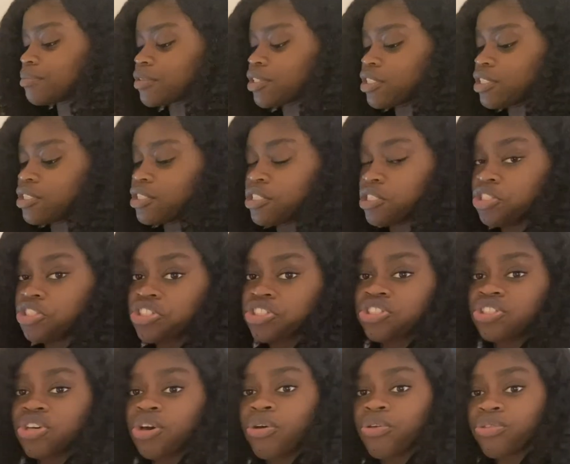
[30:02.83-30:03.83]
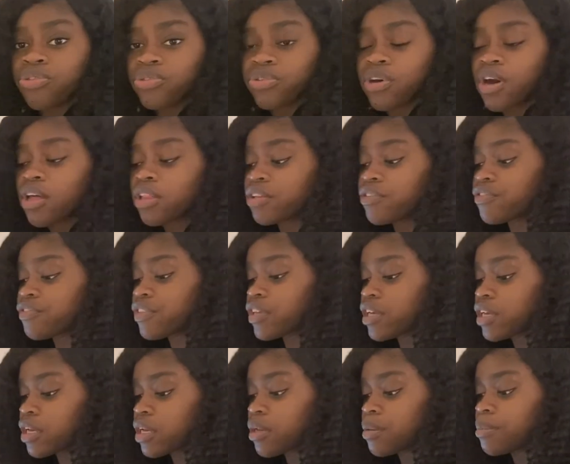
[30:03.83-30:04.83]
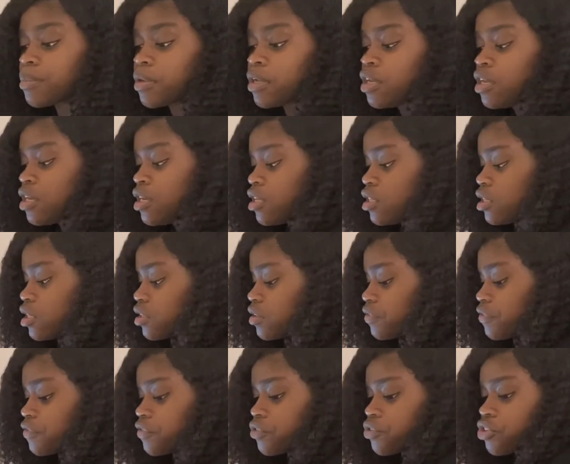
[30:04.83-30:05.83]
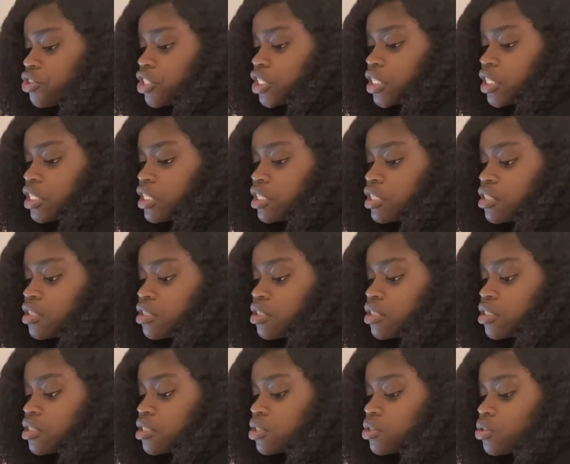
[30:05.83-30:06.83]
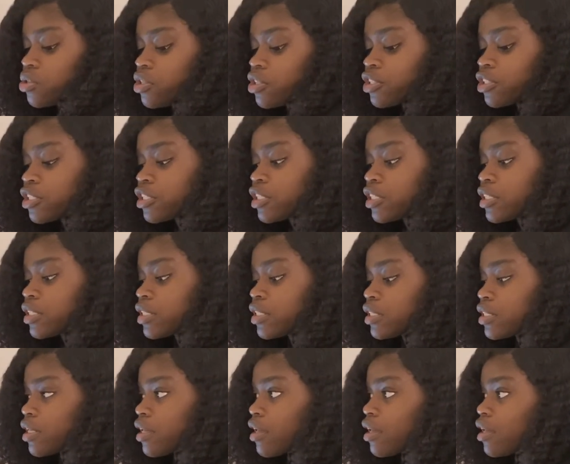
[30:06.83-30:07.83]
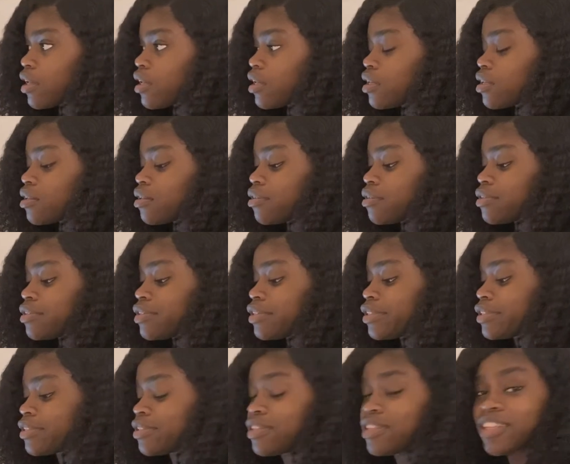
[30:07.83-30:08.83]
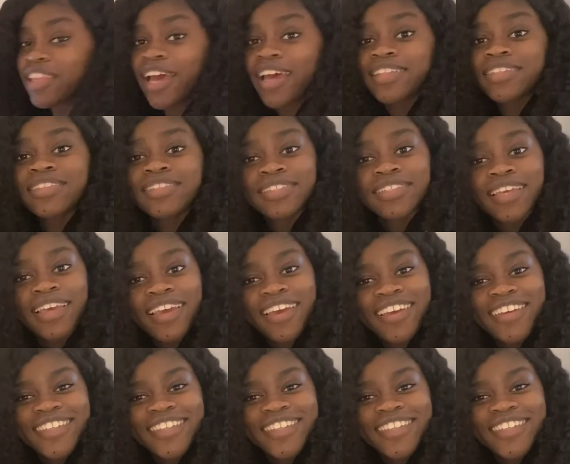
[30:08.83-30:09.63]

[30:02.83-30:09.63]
gonna just go through all of them, the 40 orders, and that's it.